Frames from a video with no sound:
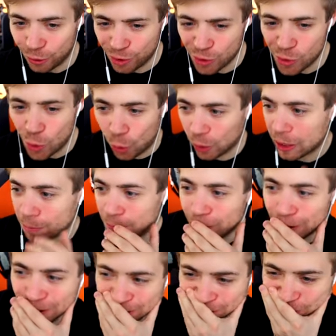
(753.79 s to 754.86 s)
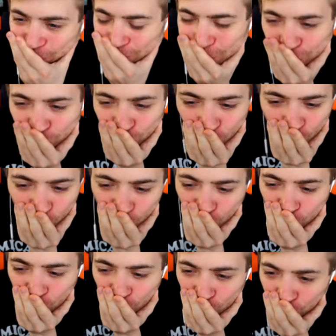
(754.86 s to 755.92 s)
Oh, Spartan two.
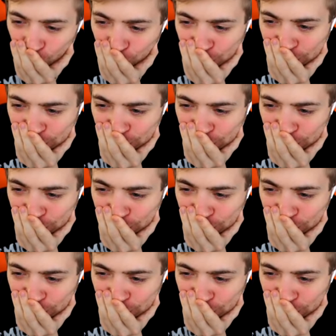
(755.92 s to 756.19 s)
Ooh.